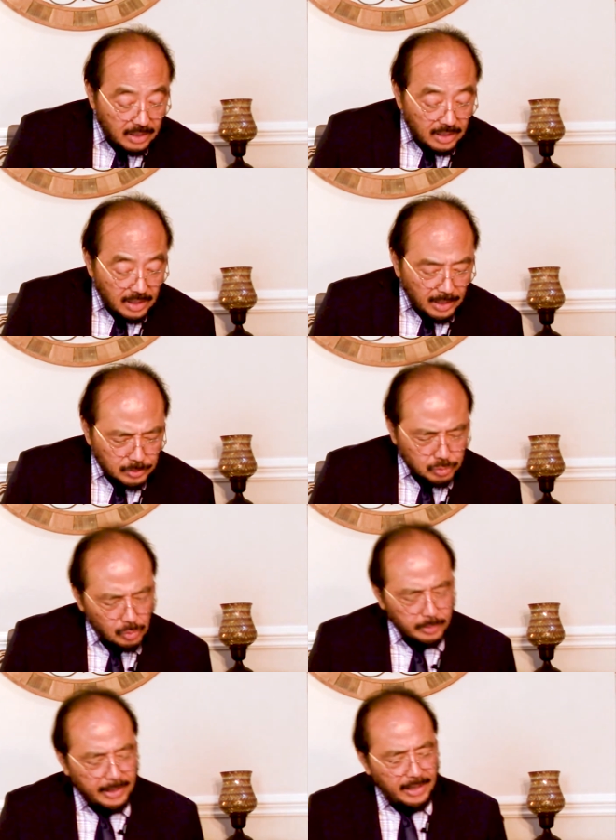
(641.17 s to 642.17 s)
And so
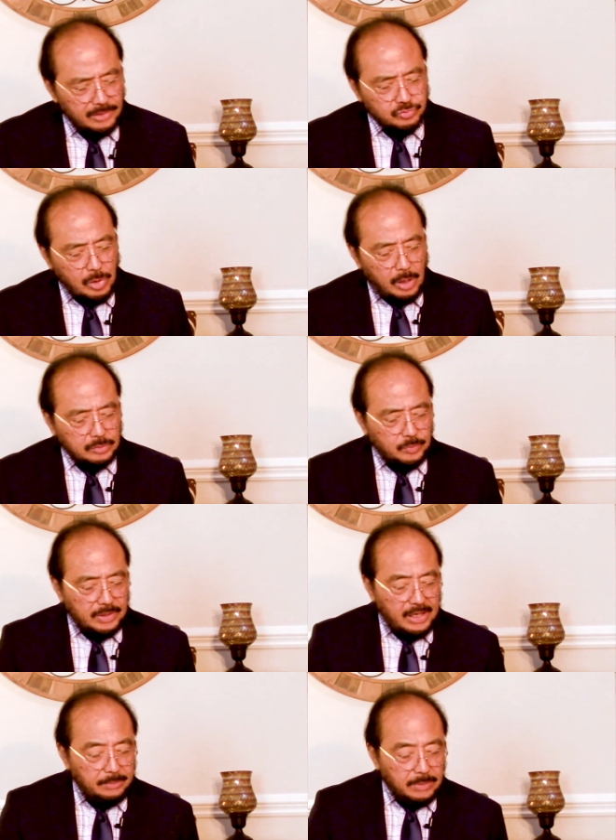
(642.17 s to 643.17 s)
Cain talked with
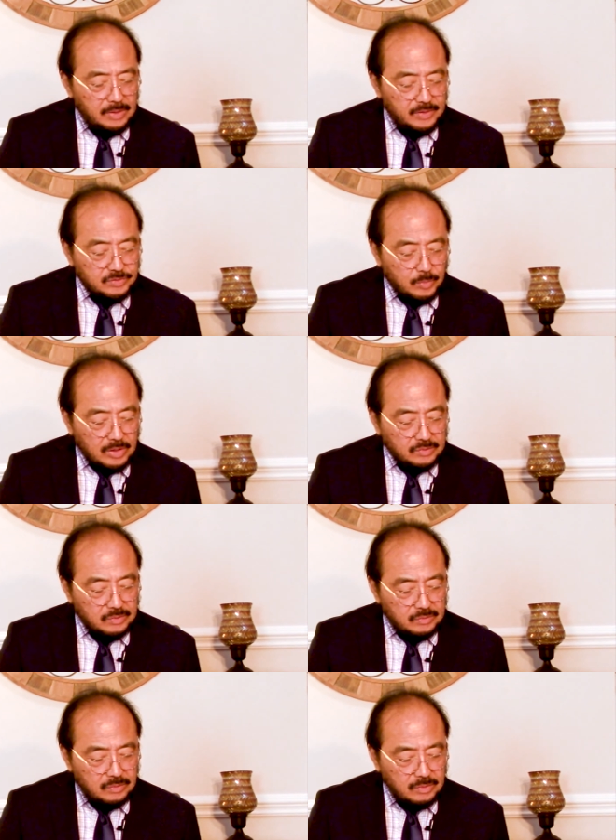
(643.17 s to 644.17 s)
Abel, his
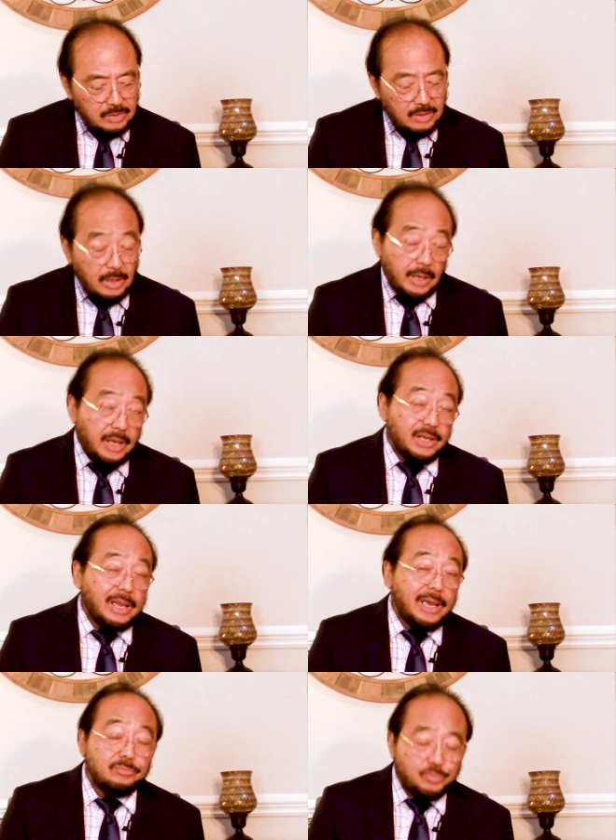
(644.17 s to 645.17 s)
brother, and it
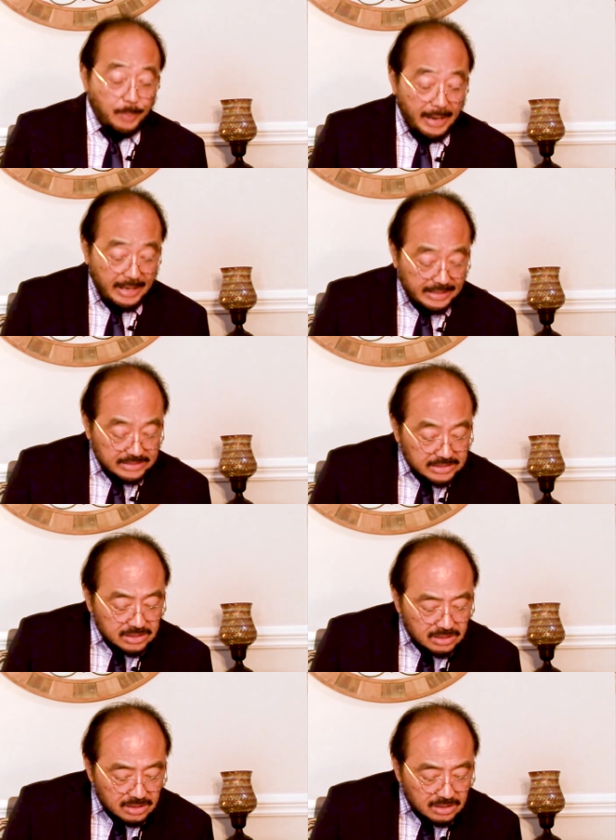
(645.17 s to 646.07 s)
came to pass